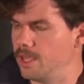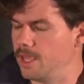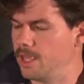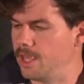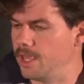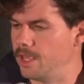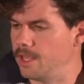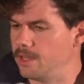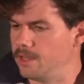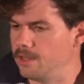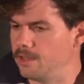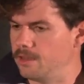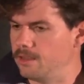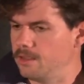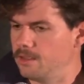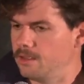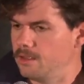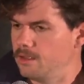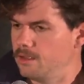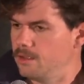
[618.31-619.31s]
And
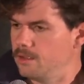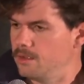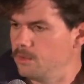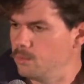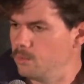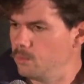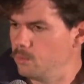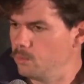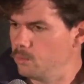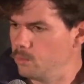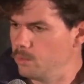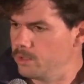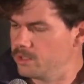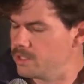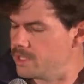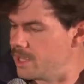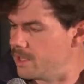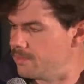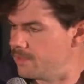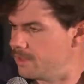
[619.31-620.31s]

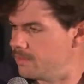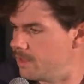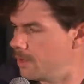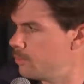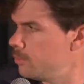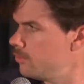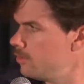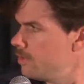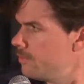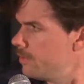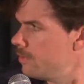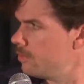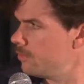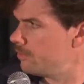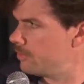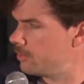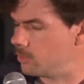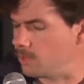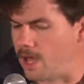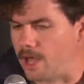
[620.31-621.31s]
really, I think that was even the
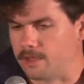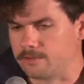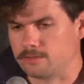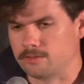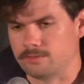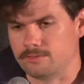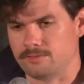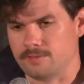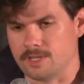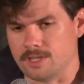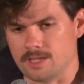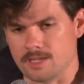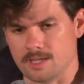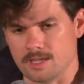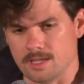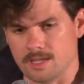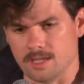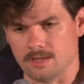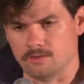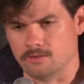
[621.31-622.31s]

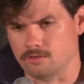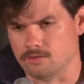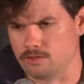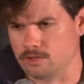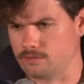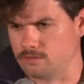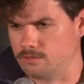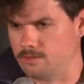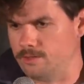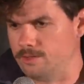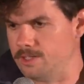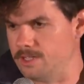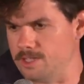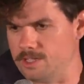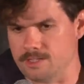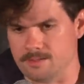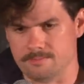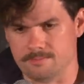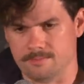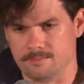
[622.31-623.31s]
philosophy in just
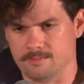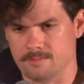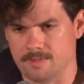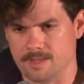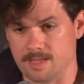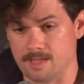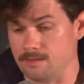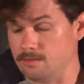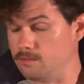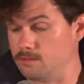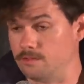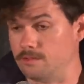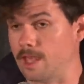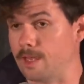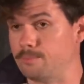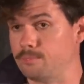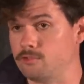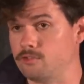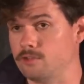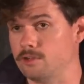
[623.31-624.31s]
the
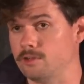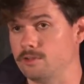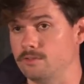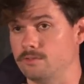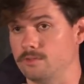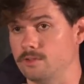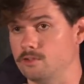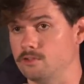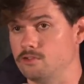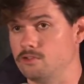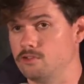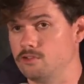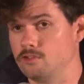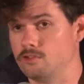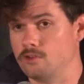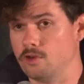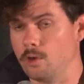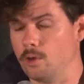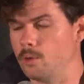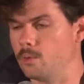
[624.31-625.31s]
inception of the
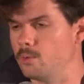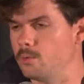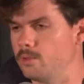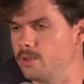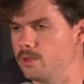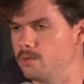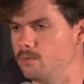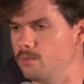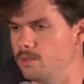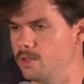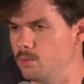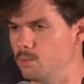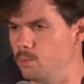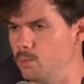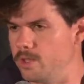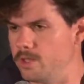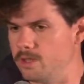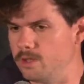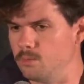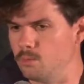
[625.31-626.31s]
show, that
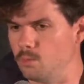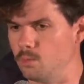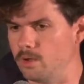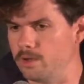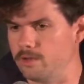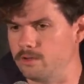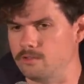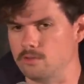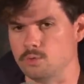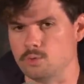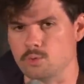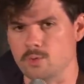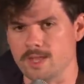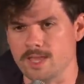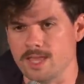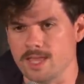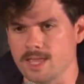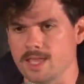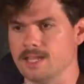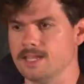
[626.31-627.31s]
we didn't want to do
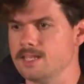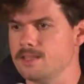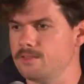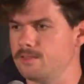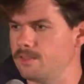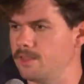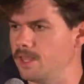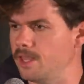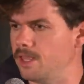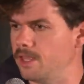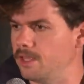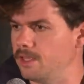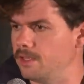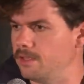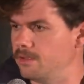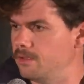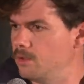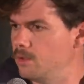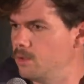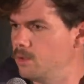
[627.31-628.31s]

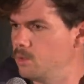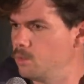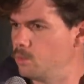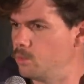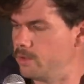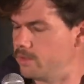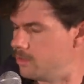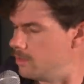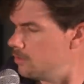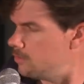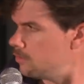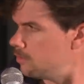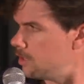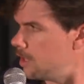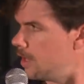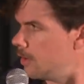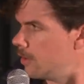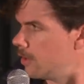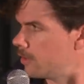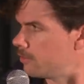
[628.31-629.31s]
anything with this
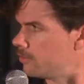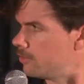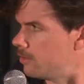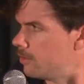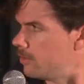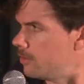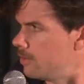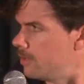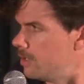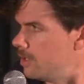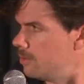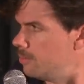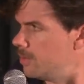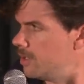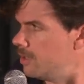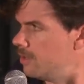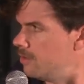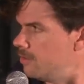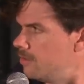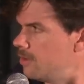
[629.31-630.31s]
character that had
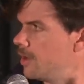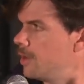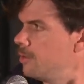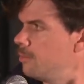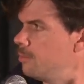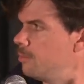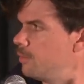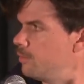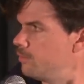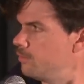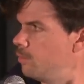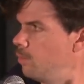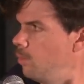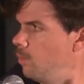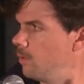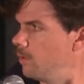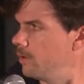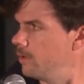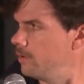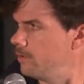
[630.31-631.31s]
been done
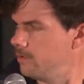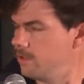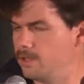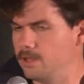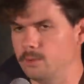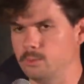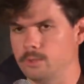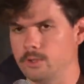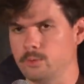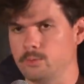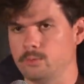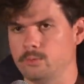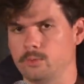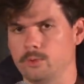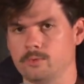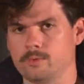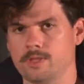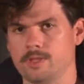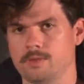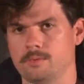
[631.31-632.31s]
before. You know,
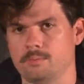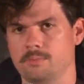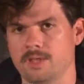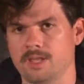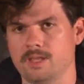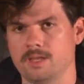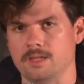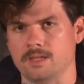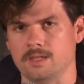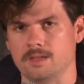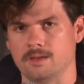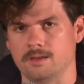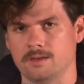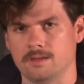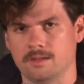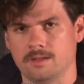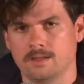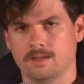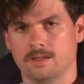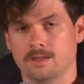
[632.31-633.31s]
Loki had been
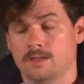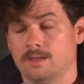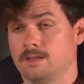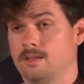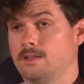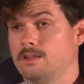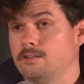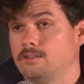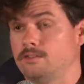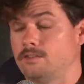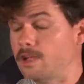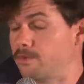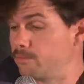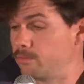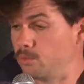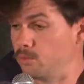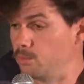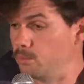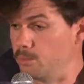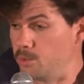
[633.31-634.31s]
in
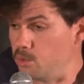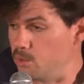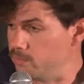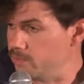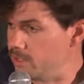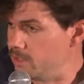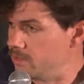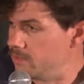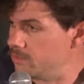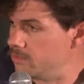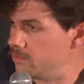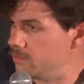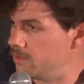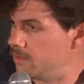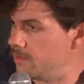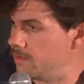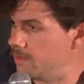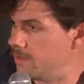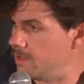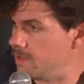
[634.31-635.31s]
several movies.
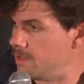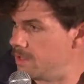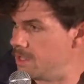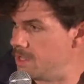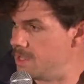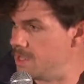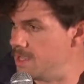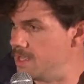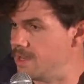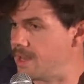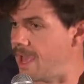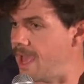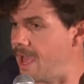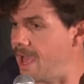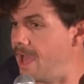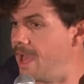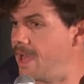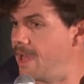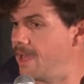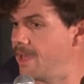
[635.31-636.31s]
He had
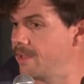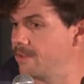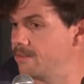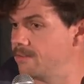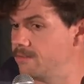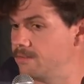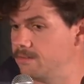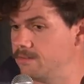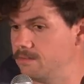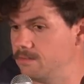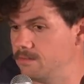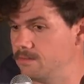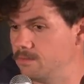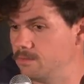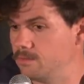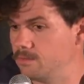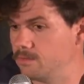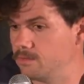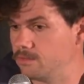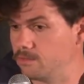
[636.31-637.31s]
had
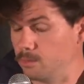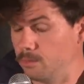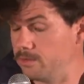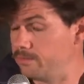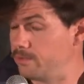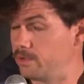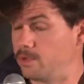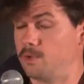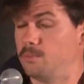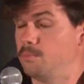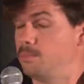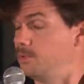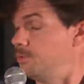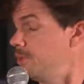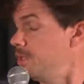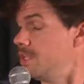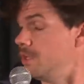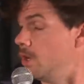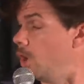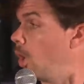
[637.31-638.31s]
sort of a
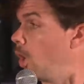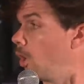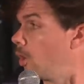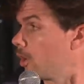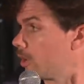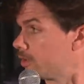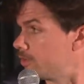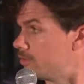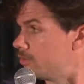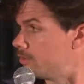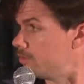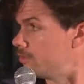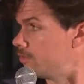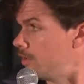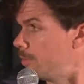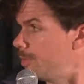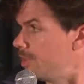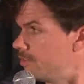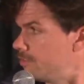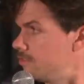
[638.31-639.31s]
complete arc to
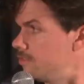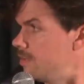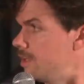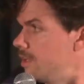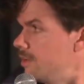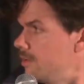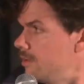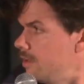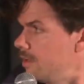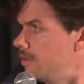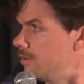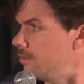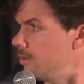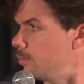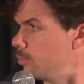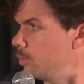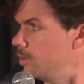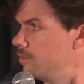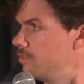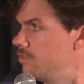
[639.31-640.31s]
some extent,
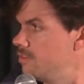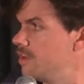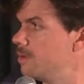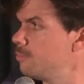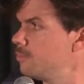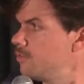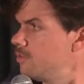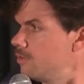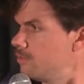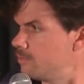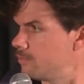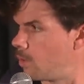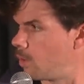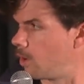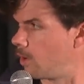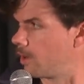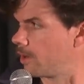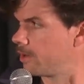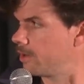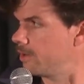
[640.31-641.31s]
a redemptive
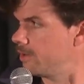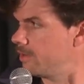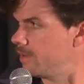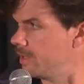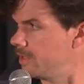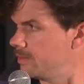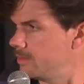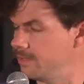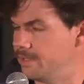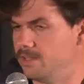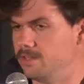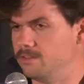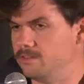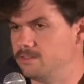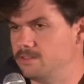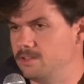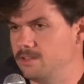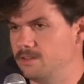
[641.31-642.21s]
arc at least.